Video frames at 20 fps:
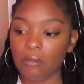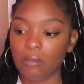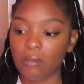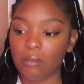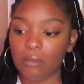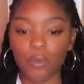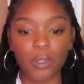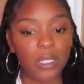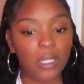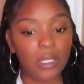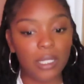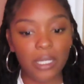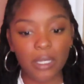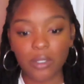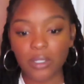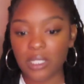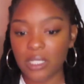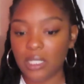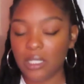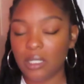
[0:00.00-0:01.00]
With
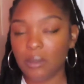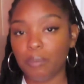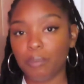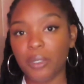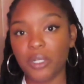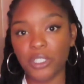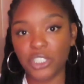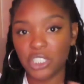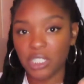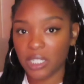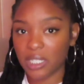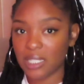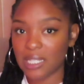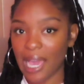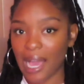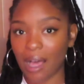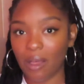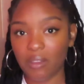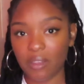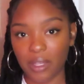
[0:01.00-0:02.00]
Leo season pushing us
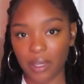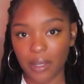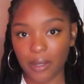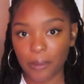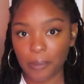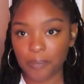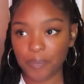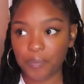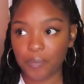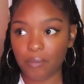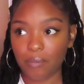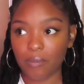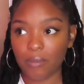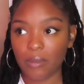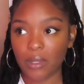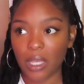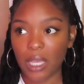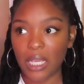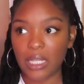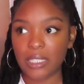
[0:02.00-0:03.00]
out there,
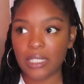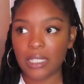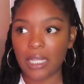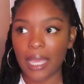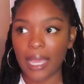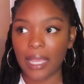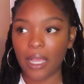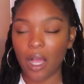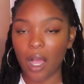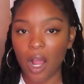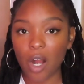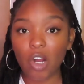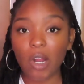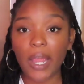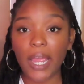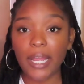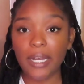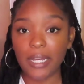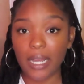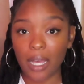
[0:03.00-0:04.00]
it's like, all
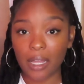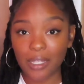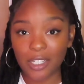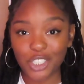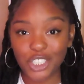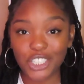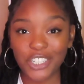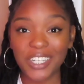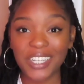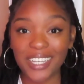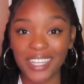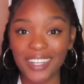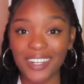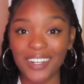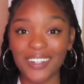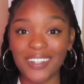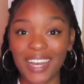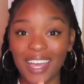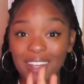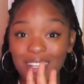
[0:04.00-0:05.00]
right, now that you're
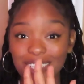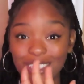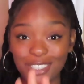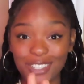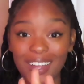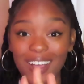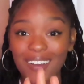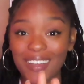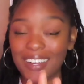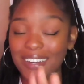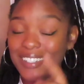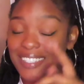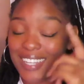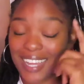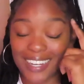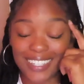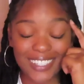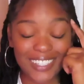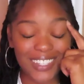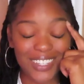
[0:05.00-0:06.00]
here, now that you're out here, it's
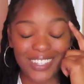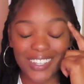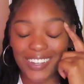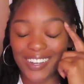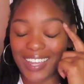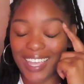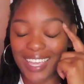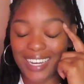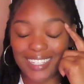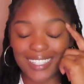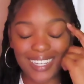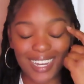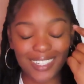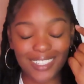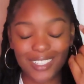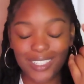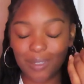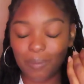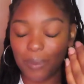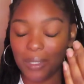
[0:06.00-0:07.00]
not just in your head, it's not
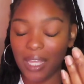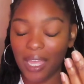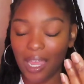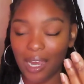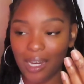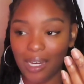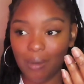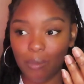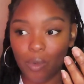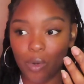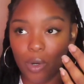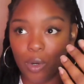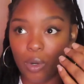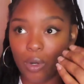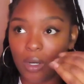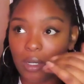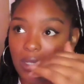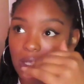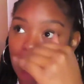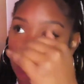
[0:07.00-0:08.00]
just a plan anymore
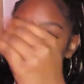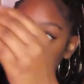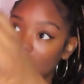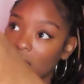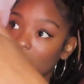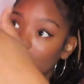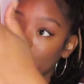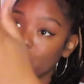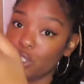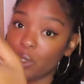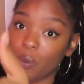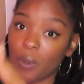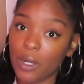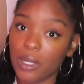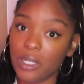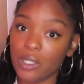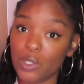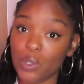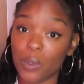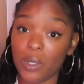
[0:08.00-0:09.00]
or this thing that you're
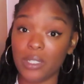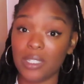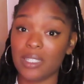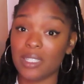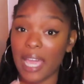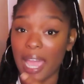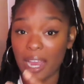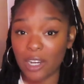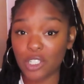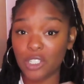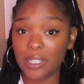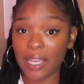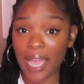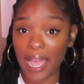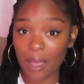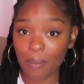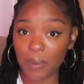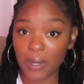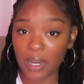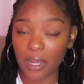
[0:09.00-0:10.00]
working towards, it's actually
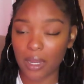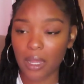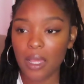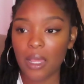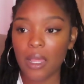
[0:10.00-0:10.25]
happening.